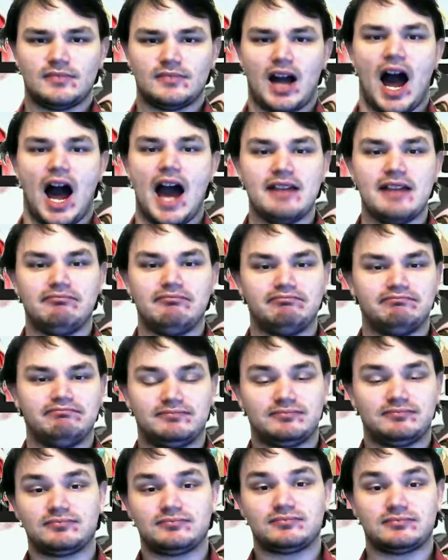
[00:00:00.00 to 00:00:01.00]
I
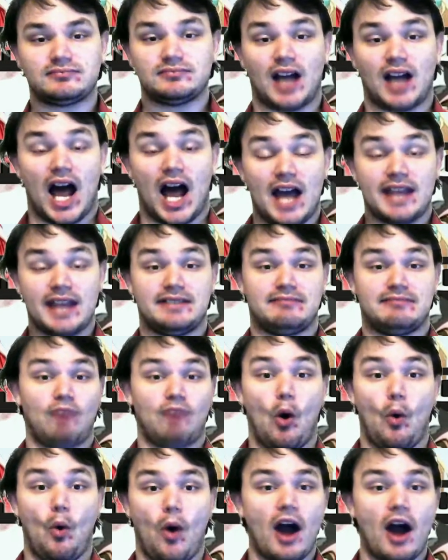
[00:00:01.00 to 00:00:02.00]

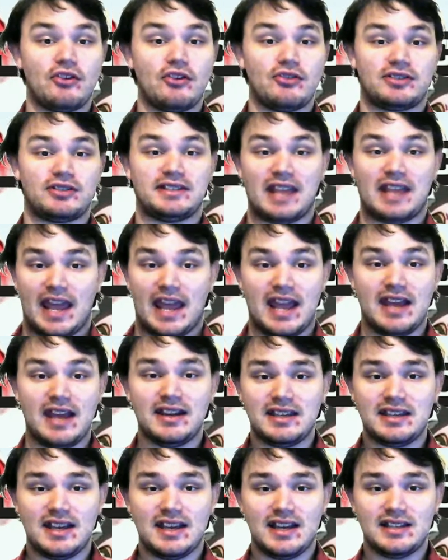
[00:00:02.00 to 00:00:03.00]
don't understand, I
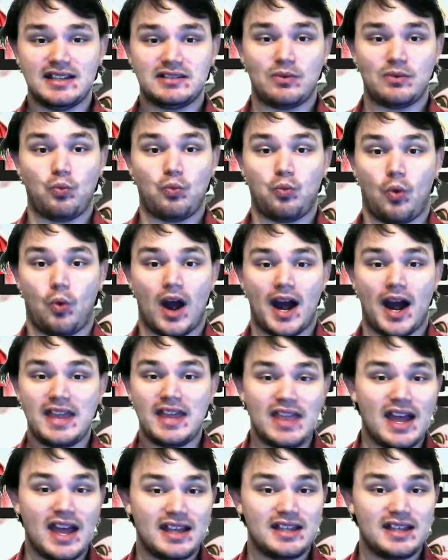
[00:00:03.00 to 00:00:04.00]
guess, why
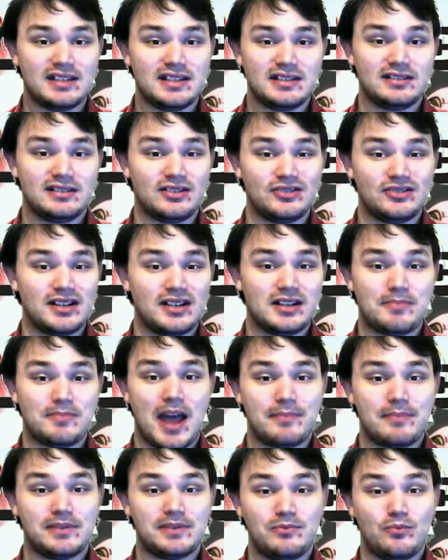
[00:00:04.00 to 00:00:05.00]
that ended up
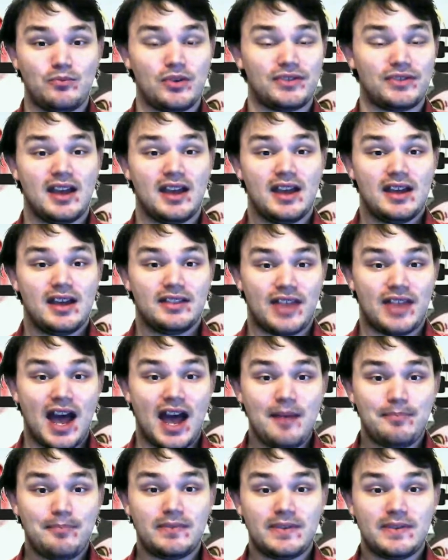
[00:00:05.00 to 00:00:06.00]
happening with
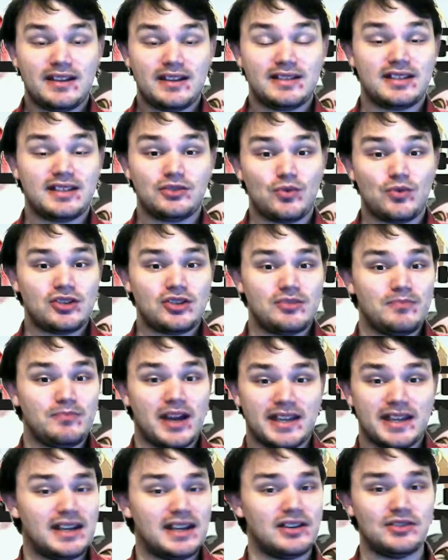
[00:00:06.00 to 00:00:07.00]
that situation, but I
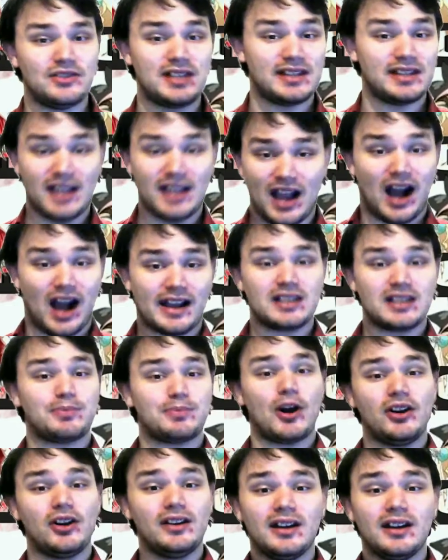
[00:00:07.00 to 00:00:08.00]
can understand the August
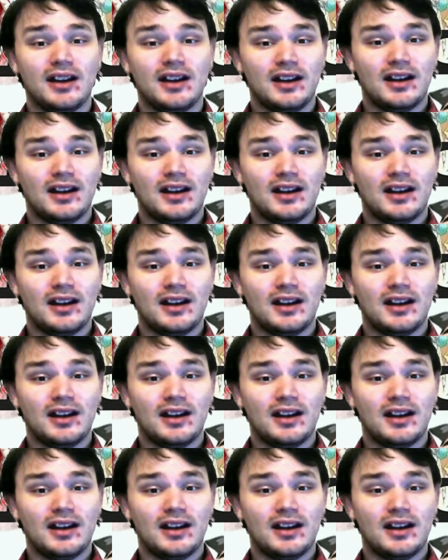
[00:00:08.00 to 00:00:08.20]
part.